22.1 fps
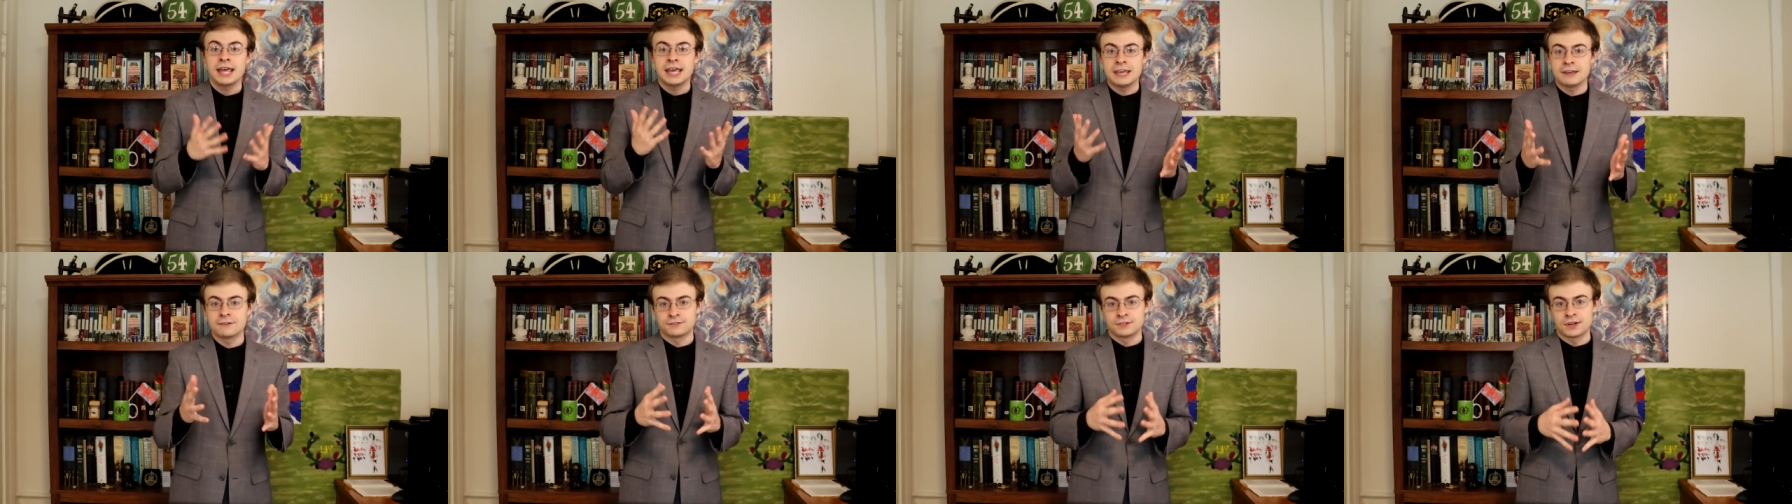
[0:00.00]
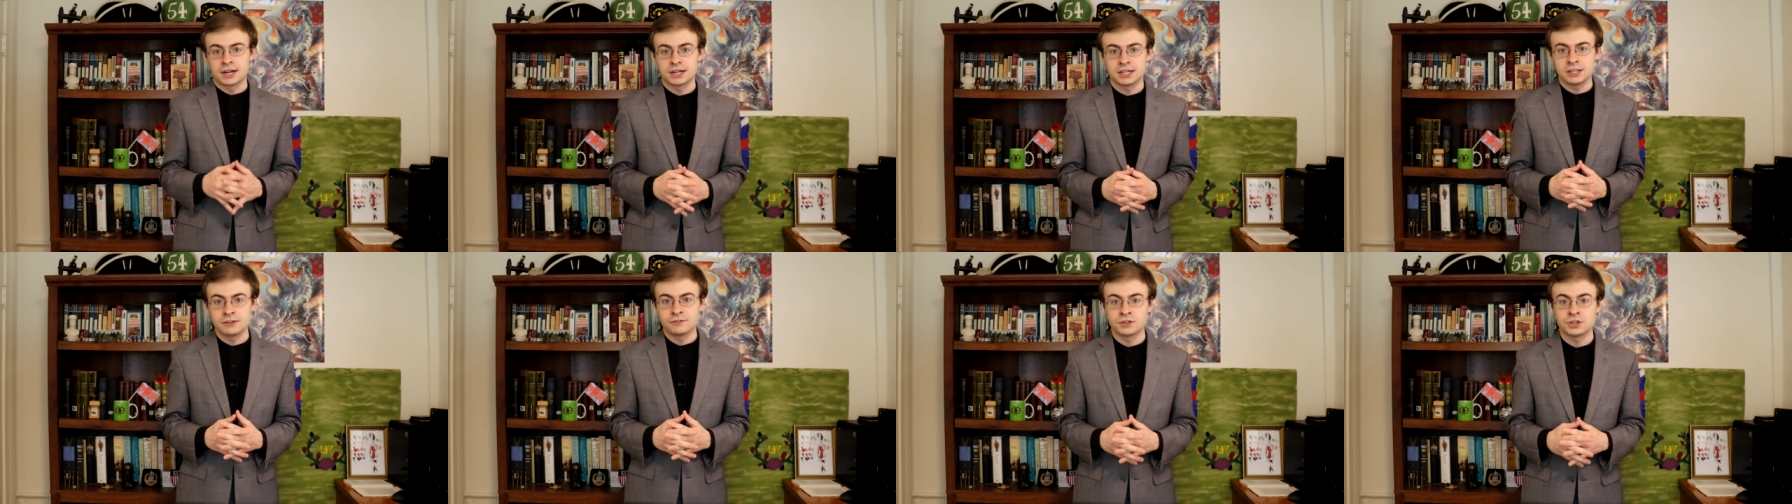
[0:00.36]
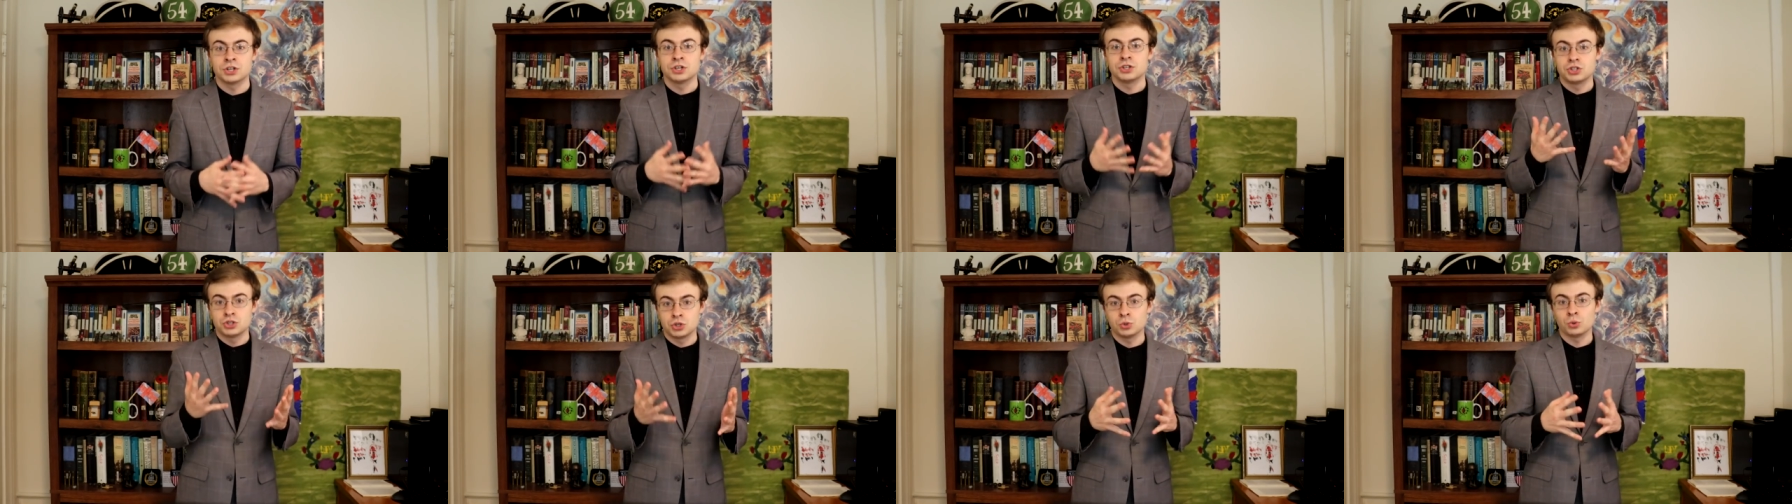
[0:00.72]
if not
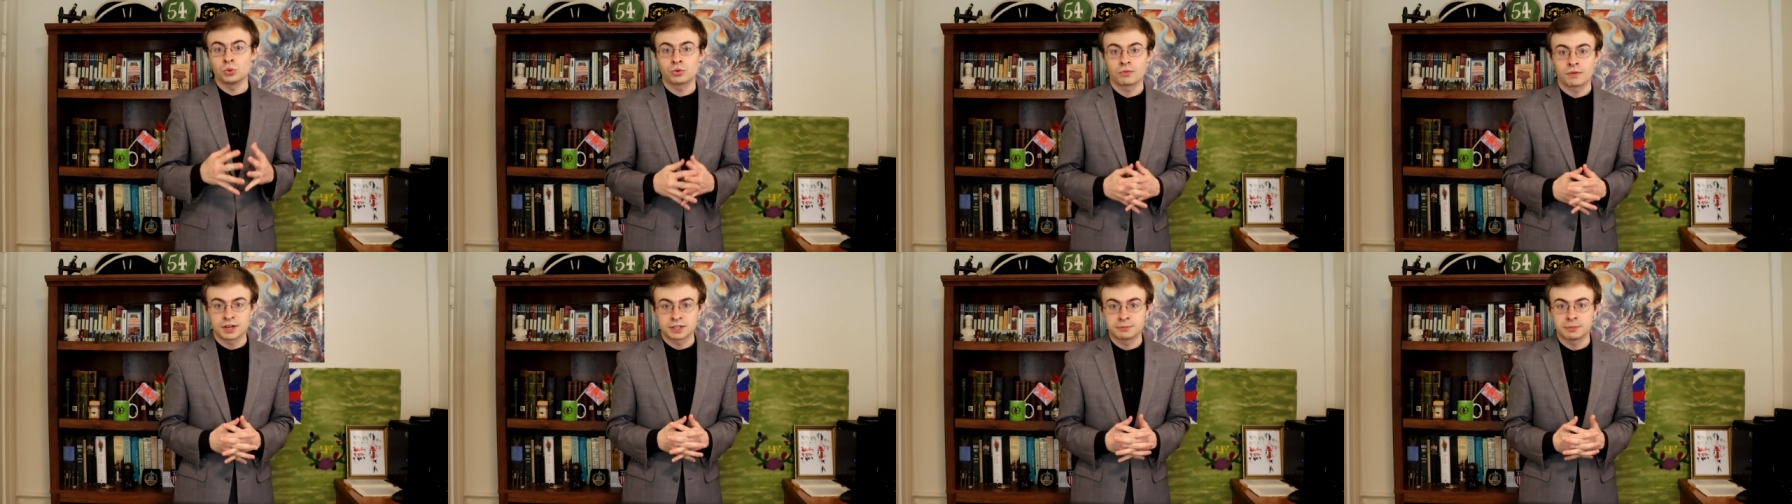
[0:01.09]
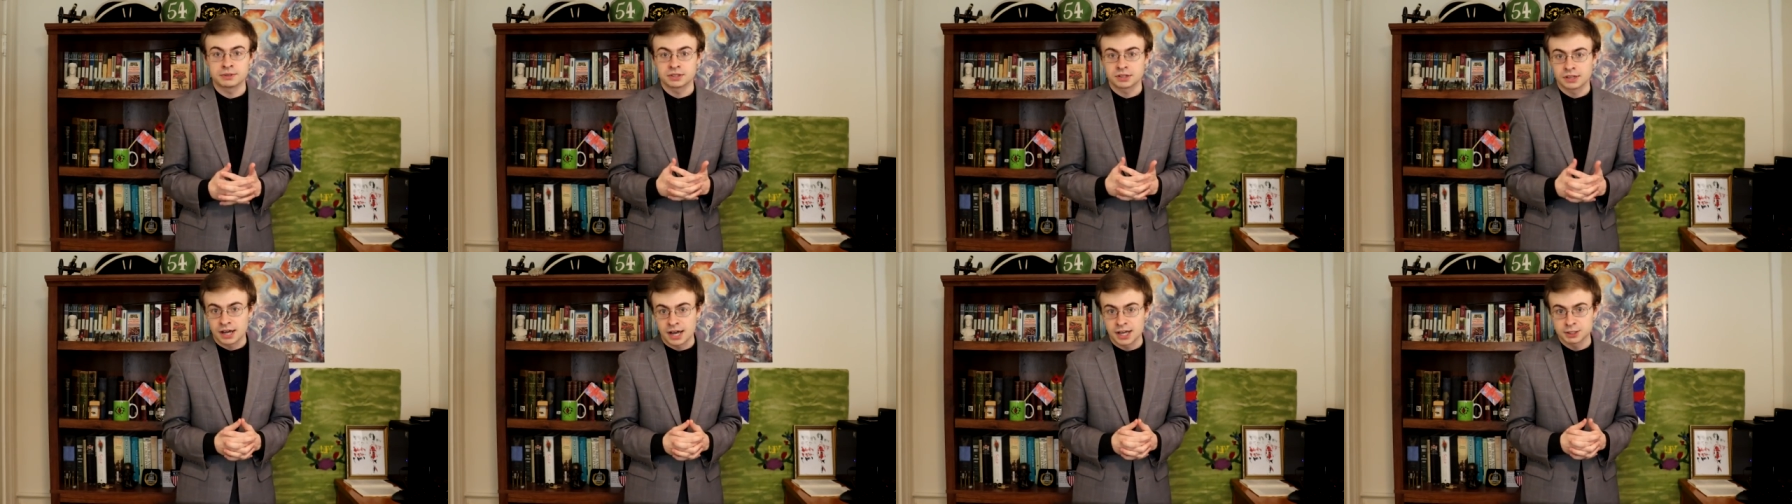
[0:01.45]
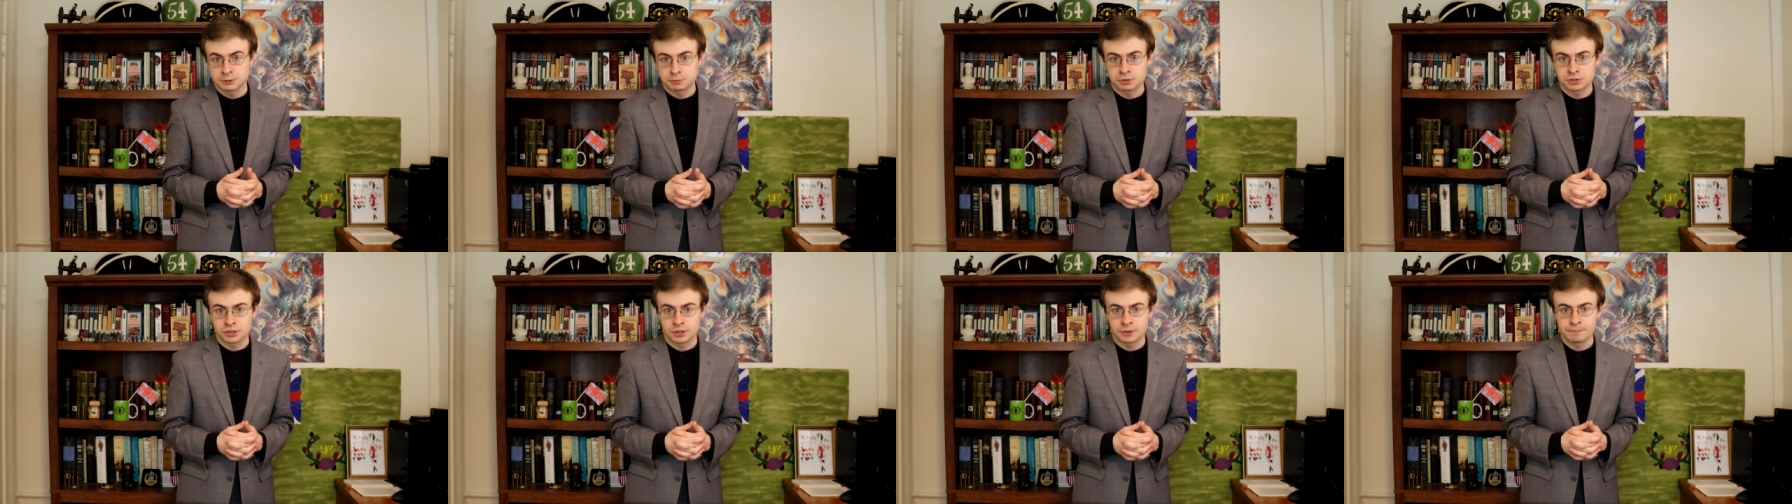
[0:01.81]
even to the regimental
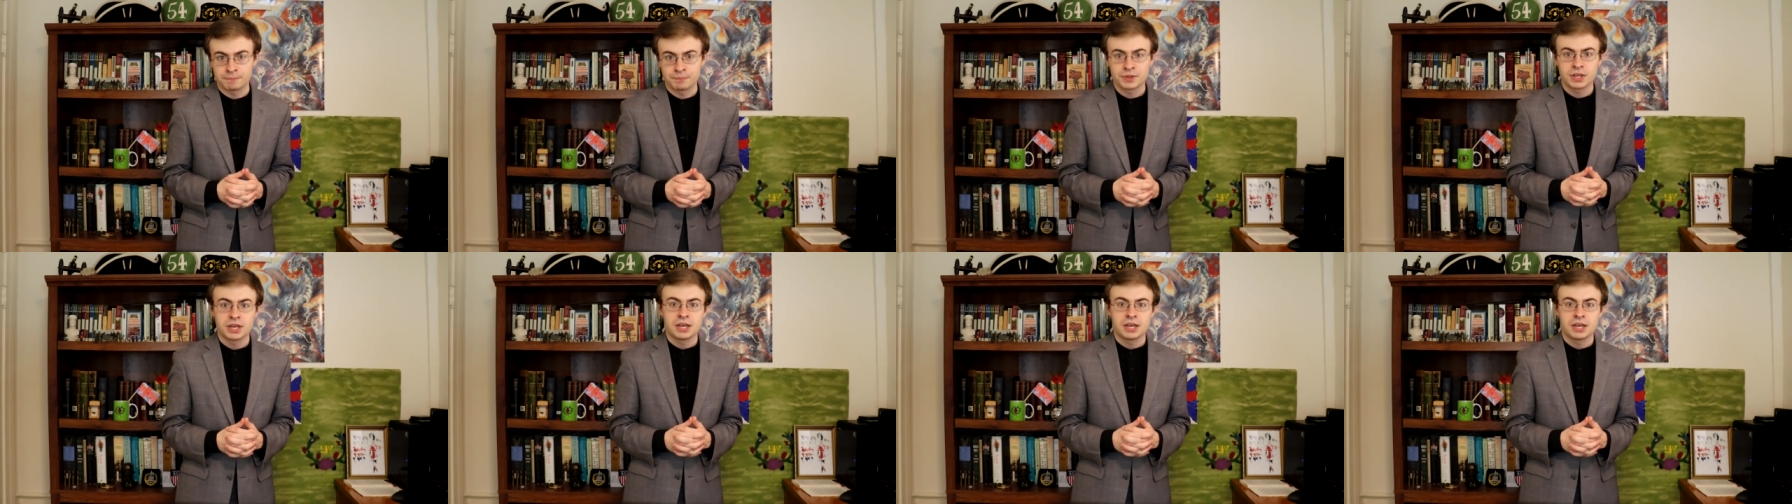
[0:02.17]
hospital.